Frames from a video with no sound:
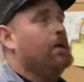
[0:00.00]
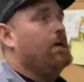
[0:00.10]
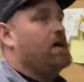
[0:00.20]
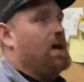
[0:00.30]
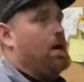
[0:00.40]

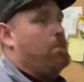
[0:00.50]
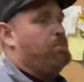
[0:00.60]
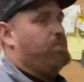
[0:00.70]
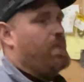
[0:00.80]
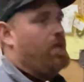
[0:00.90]

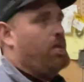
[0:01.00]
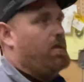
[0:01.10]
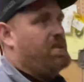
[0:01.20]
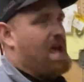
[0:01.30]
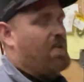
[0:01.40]

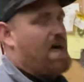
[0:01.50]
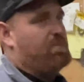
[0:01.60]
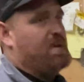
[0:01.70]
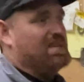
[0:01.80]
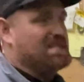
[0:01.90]
Now that
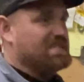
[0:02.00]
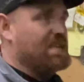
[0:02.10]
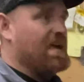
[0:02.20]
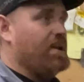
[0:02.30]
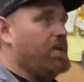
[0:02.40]
being
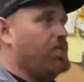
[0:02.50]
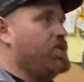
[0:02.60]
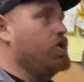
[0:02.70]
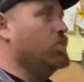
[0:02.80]
said, you